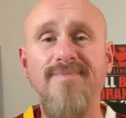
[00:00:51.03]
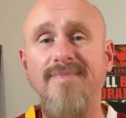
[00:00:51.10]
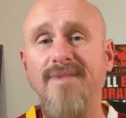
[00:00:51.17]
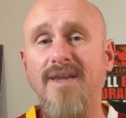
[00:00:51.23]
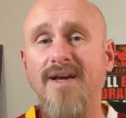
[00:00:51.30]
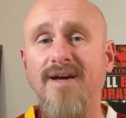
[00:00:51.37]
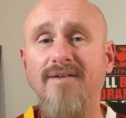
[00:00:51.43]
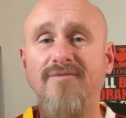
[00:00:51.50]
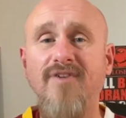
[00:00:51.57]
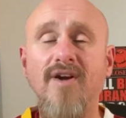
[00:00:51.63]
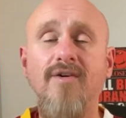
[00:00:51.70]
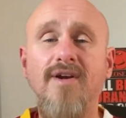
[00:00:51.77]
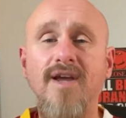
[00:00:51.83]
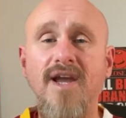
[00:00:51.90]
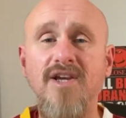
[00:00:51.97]

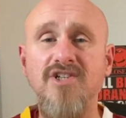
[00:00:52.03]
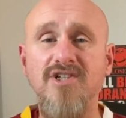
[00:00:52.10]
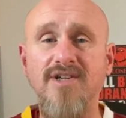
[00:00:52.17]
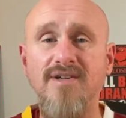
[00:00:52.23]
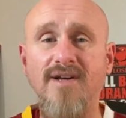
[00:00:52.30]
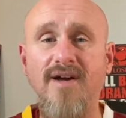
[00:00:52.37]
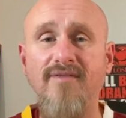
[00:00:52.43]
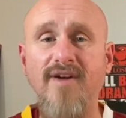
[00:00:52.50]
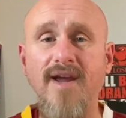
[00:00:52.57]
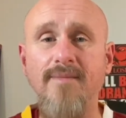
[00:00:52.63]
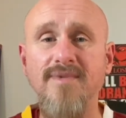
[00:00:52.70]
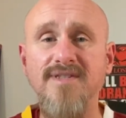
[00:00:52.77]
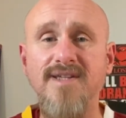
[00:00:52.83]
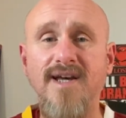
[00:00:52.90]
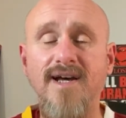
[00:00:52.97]
variation of
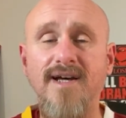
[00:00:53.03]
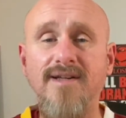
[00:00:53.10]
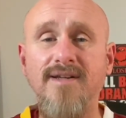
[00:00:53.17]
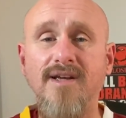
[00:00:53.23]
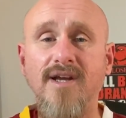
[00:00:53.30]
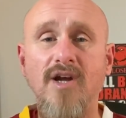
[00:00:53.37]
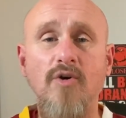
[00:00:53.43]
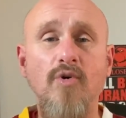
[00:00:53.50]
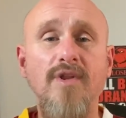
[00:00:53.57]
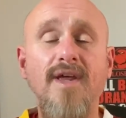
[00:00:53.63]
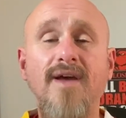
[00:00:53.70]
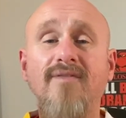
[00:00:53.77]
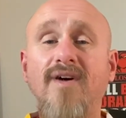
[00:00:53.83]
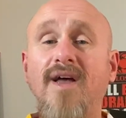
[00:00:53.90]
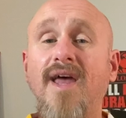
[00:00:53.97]
Amazon, where they
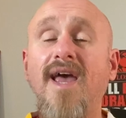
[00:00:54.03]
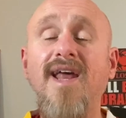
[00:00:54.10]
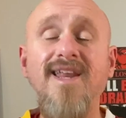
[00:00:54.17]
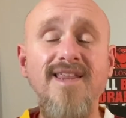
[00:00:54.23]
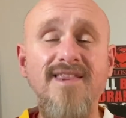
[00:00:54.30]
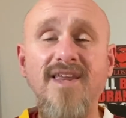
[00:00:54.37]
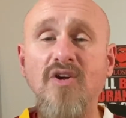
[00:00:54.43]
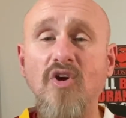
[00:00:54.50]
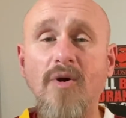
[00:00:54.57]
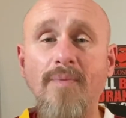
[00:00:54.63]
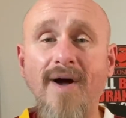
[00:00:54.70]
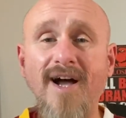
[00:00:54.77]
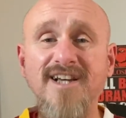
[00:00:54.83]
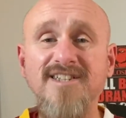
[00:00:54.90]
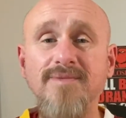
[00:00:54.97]
have anything you could
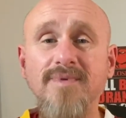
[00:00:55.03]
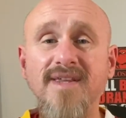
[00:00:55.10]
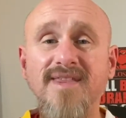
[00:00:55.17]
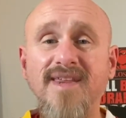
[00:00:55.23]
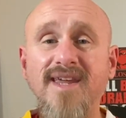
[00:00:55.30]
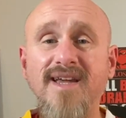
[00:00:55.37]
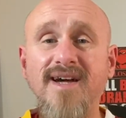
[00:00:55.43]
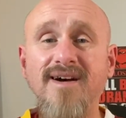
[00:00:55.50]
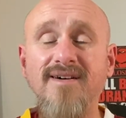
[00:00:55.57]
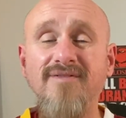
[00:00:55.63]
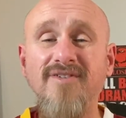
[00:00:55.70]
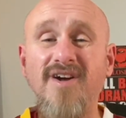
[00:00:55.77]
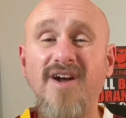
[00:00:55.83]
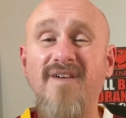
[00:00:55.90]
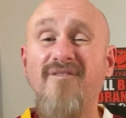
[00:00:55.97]
possibly think
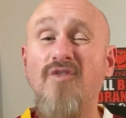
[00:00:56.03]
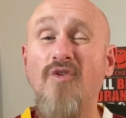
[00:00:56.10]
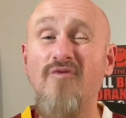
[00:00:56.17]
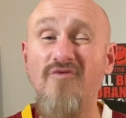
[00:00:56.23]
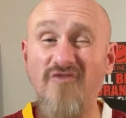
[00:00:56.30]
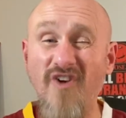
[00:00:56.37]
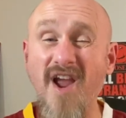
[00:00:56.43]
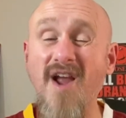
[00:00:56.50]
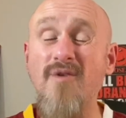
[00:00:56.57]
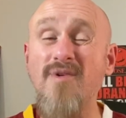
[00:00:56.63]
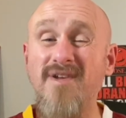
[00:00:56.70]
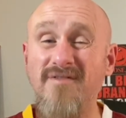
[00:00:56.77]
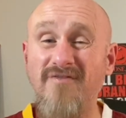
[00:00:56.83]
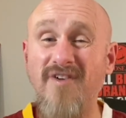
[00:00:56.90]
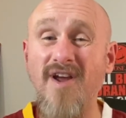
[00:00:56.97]
of for
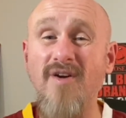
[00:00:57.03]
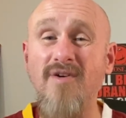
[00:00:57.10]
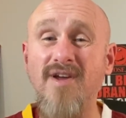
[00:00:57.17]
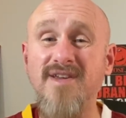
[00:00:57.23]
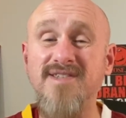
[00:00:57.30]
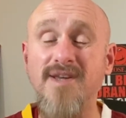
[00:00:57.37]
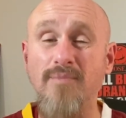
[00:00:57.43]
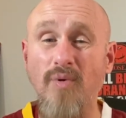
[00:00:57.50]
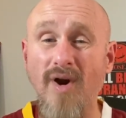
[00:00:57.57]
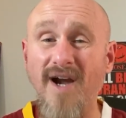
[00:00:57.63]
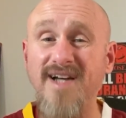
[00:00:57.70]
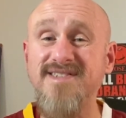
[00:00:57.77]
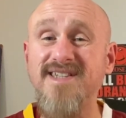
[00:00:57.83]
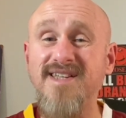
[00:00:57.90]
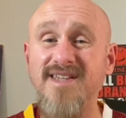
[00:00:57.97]
very, very
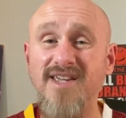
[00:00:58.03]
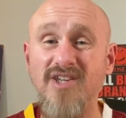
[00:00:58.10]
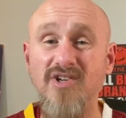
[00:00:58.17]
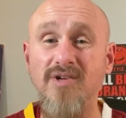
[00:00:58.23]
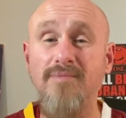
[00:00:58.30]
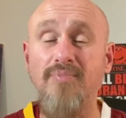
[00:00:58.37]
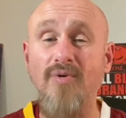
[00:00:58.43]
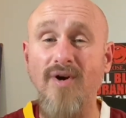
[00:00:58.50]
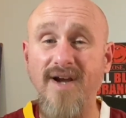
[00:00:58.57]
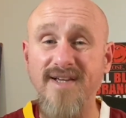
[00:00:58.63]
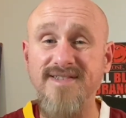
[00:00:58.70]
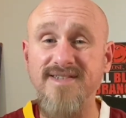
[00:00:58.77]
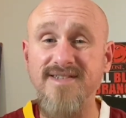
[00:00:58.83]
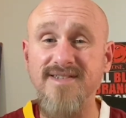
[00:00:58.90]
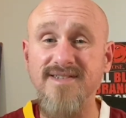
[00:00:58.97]
surprisingly good
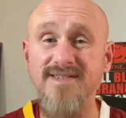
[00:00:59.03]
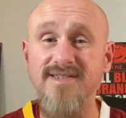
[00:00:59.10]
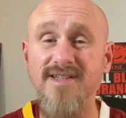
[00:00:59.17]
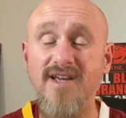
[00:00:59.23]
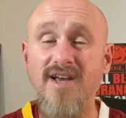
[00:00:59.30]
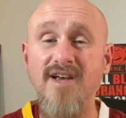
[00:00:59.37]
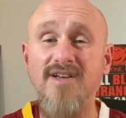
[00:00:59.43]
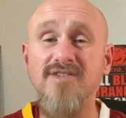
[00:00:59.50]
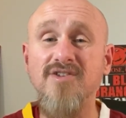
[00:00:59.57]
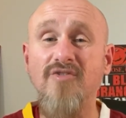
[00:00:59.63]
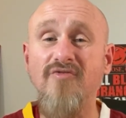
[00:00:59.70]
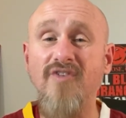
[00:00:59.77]
prices. So if